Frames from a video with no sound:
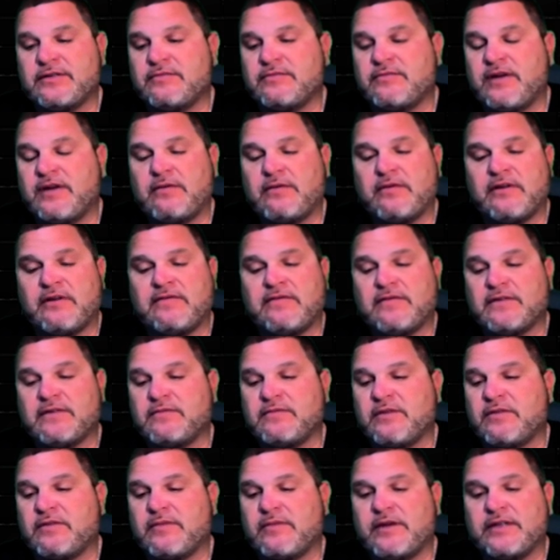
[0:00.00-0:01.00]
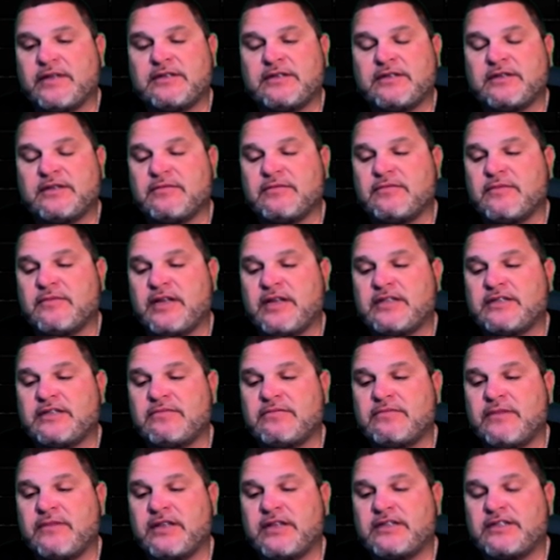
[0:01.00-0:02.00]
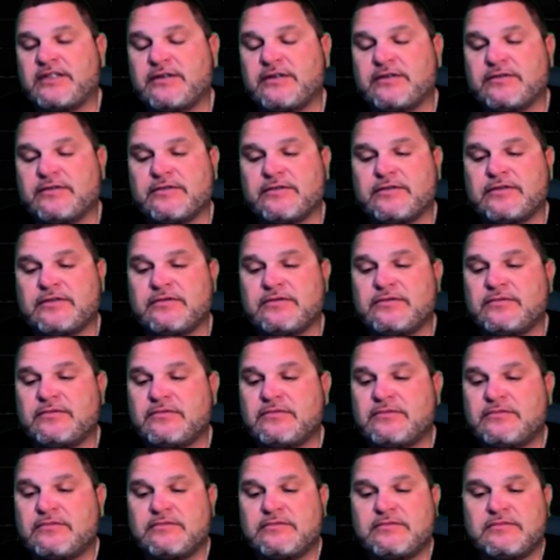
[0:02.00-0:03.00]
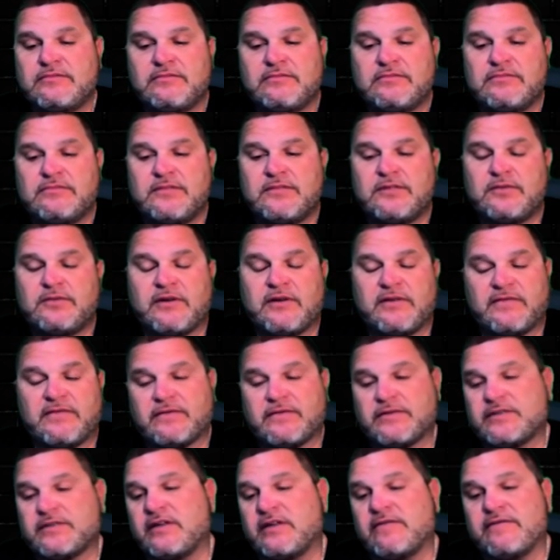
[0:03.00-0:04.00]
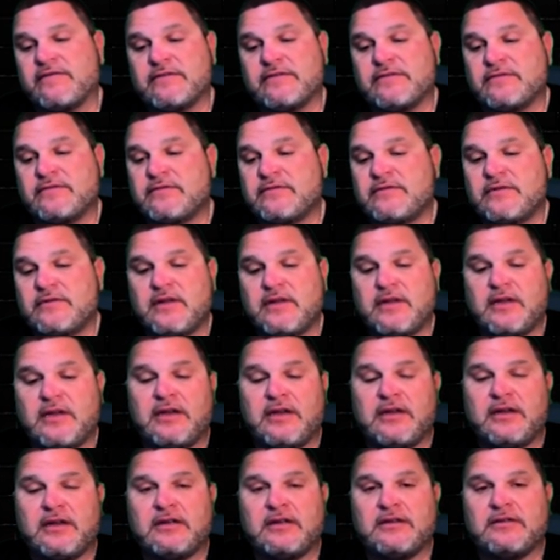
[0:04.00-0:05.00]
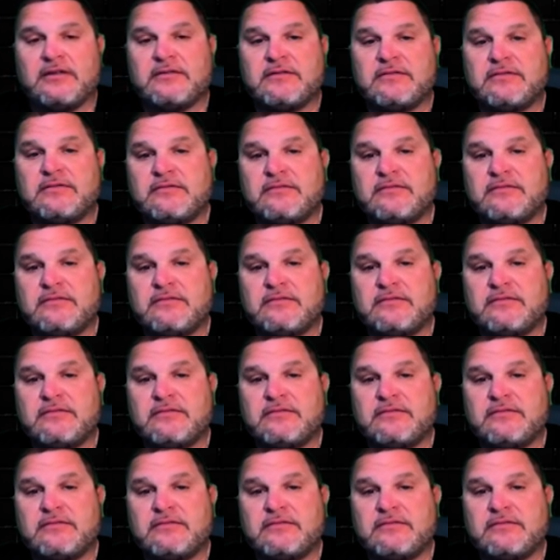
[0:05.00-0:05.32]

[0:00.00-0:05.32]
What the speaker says: my wife was with my children 24/7, and